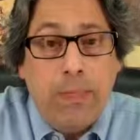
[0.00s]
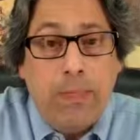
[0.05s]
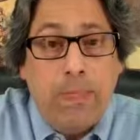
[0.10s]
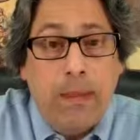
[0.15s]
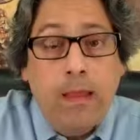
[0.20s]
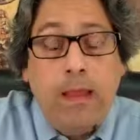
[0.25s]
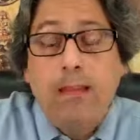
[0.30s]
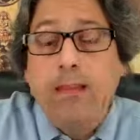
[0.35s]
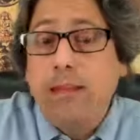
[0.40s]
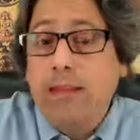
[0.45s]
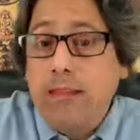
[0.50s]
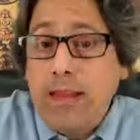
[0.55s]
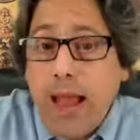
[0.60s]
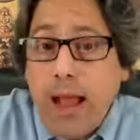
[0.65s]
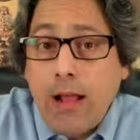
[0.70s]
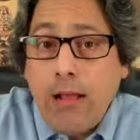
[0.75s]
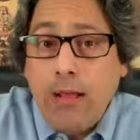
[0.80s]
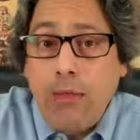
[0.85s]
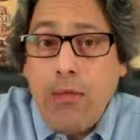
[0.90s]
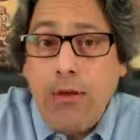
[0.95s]
Now that's
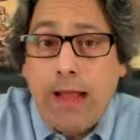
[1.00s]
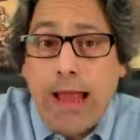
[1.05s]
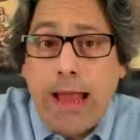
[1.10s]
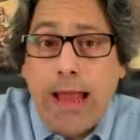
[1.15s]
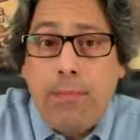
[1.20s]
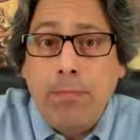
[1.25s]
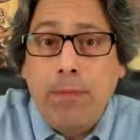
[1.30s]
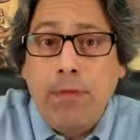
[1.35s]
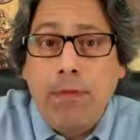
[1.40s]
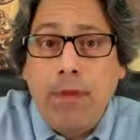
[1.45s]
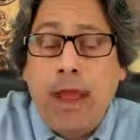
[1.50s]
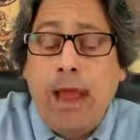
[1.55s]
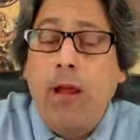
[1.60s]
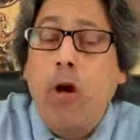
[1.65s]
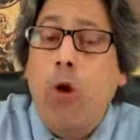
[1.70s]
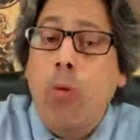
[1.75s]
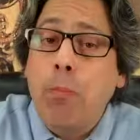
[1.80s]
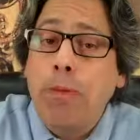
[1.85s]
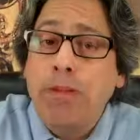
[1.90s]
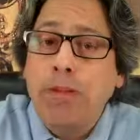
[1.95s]
exactly what happened. I
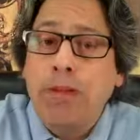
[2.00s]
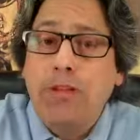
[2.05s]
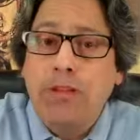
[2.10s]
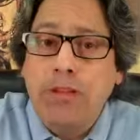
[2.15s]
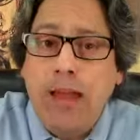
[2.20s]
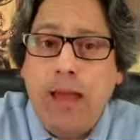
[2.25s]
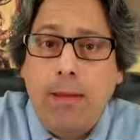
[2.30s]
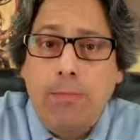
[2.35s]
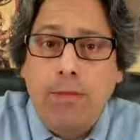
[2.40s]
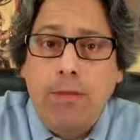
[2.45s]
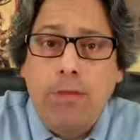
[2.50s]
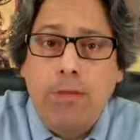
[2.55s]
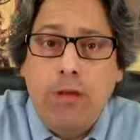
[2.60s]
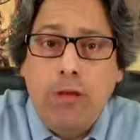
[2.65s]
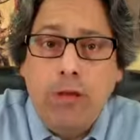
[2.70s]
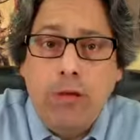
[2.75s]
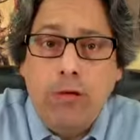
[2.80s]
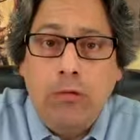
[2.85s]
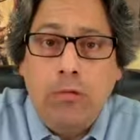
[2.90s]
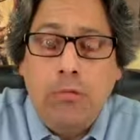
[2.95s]
hope it doesn't happen to
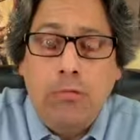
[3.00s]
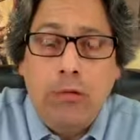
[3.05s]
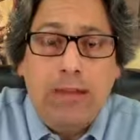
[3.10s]
you,